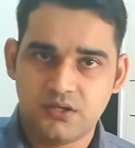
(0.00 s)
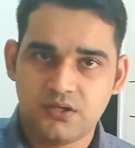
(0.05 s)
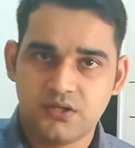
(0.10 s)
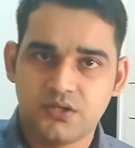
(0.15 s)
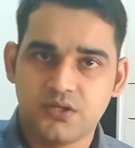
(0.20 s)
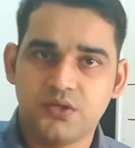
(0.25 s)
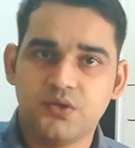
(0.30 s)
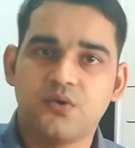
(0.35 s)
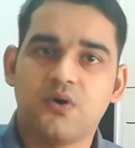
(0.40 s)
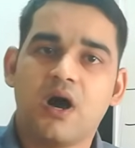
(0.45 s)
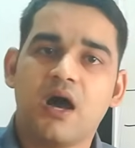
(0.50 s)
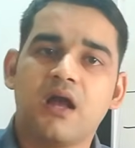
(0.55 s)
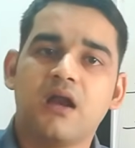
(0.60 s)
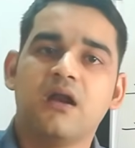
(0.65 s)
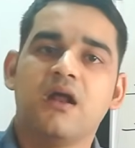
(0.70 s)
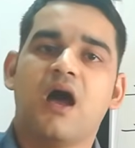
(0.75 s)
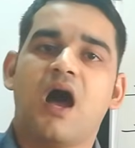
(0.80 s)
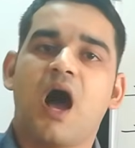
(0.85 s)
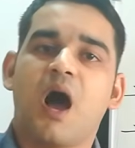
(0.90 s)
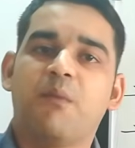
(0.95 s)
you
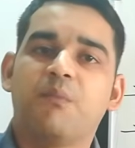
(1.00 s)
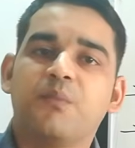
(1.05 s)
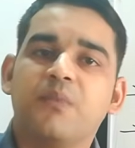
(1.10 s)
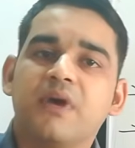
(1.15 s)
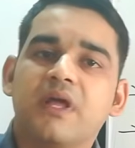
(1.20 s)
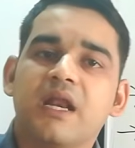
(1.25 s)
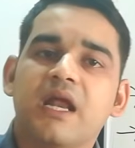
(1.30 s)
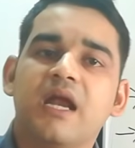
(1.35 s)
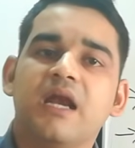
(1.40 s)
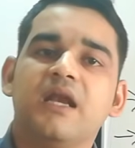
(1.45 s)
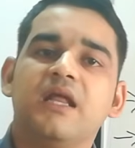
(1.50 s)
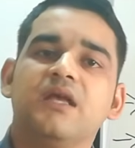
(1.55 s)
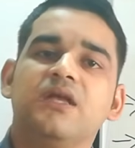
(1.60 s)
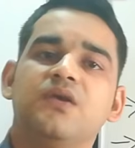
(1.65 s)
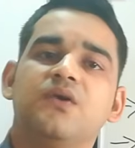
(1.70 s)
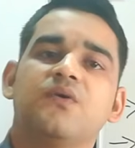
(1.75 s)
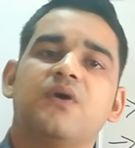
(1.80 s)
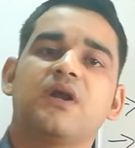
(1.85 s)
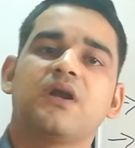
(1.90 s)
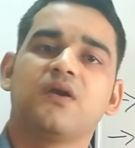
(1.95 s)
are upgrading
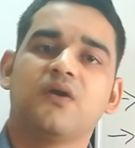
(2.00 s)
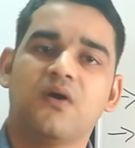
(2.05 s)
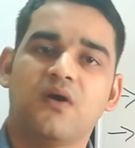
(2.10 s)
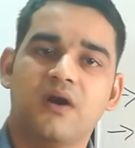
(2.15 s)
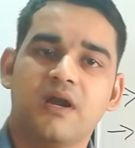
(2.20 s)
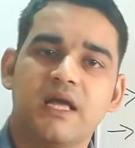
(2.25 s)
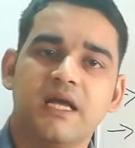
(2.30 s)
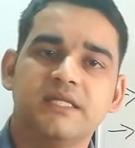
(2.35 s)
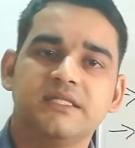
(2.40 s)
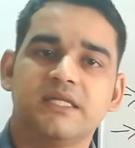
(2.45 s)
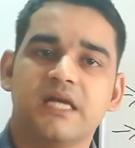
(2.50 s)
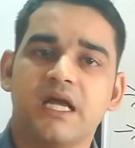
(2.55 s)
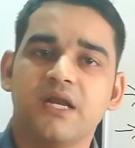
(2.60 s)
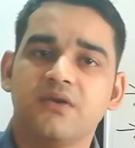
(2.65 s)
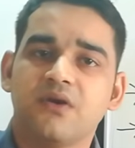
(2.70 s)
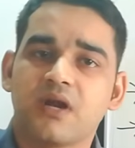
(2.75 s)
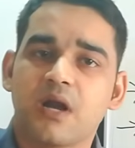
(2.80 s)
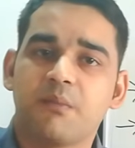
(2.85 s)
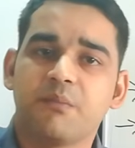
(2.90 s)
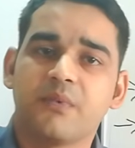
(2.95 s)
your knowledge and
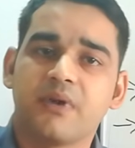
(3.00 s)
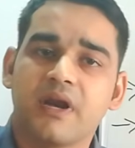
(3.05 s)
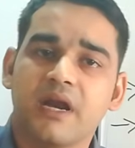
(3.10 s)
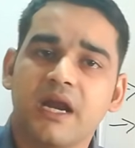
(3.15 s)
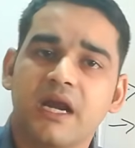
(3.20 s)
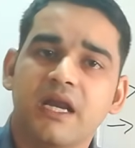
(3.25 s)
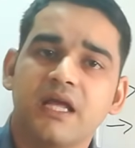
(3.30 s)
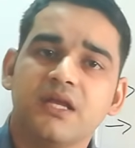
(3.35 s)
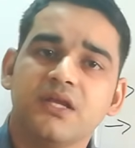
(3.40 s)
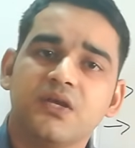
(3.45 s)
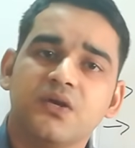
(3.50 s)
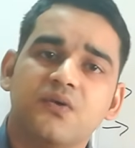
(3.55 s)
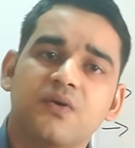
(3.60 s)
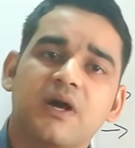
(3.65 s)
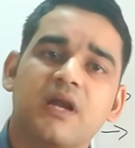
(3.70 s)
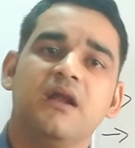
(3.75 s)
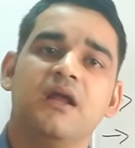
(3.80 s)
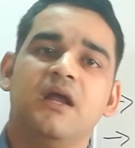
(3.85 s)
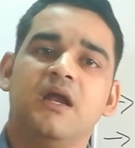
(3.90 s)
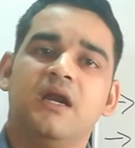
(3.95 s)
you are upgrading
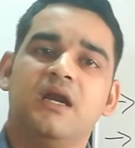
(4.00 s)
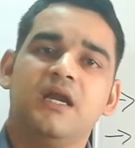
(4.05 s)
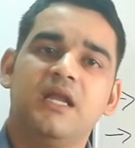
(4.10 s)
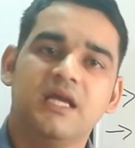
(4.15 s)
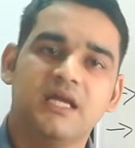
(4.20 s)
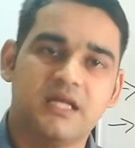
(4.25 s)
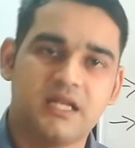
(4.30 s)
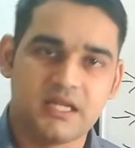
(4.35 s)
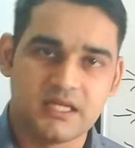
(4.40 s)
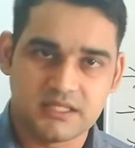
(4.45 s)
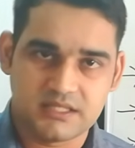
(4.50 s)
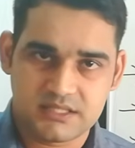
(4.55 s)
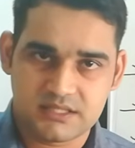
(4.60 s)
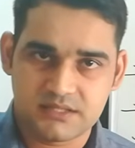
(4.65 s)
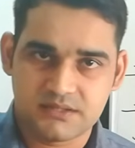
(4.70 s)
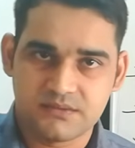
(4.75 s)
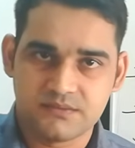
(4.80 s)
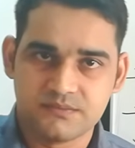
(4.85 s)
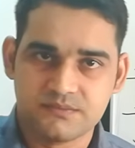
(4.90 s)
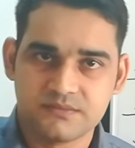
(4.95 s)
your
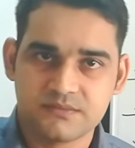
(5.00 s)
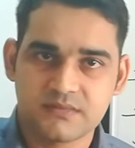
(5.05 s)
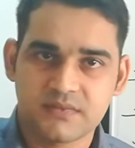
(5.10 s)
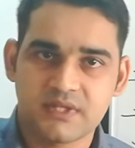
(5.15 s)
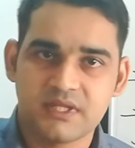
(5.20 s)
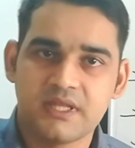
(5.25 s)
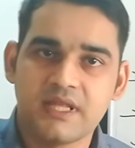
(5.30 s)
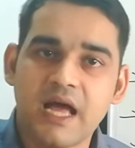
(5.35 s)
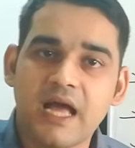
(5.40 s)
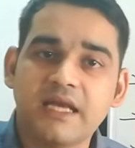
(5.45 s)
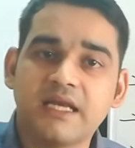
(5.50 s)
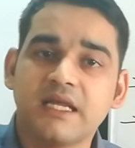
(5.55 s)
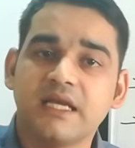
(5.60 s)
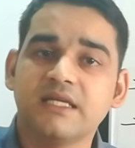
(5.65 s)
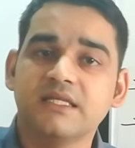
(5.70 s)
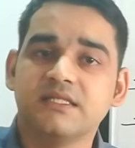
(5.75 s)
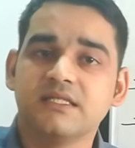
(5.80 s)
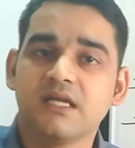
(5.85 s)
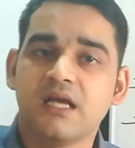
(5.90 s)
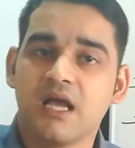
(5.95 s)
degrees. That
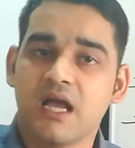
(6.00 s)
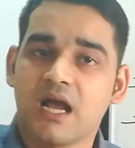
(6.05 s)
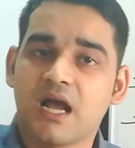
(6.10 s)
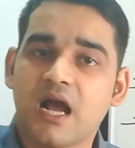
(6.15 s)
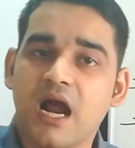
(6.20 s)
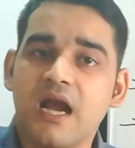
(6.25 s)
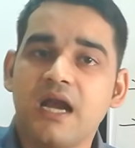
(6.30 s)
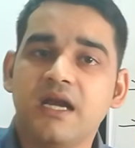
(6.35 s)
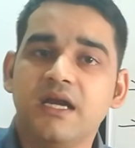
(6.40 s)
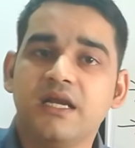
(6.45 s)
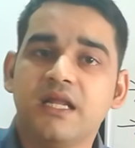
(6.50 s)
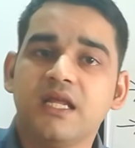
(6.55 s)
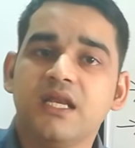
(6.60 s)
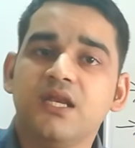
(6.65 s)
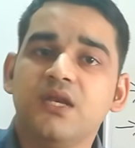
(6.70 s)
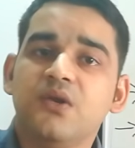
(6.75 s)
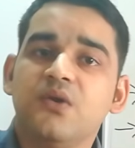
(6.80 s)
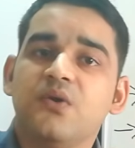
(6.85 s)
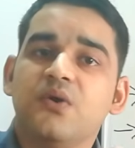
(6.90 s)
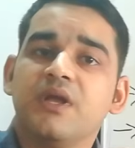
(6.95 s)
is
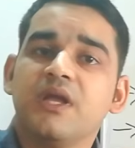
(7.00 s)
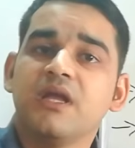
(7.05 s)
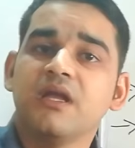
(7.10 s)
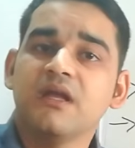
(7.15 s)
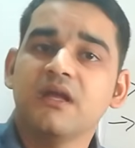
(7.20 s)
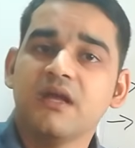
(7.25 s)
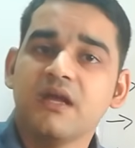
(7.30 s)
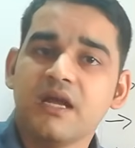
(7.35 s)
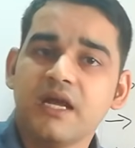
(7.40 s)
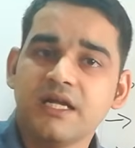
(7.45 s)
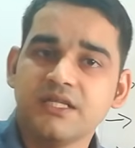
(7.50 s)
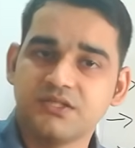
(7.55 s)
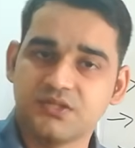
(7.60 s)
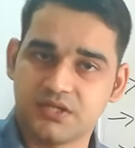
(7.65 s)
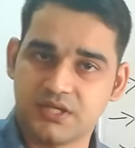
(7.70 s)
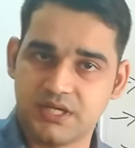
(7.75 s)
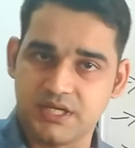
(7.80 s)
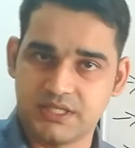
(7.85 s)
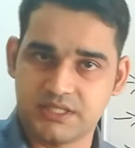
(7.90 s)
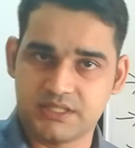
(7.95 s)
continuing
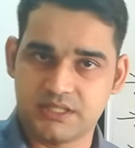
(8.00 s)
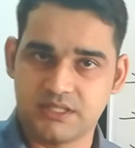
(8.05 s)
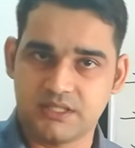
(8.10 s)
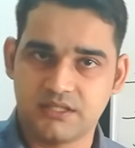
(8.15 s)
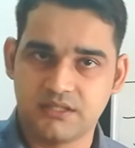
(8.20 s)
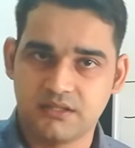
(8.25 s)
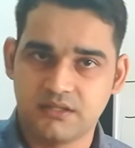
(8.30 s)
education.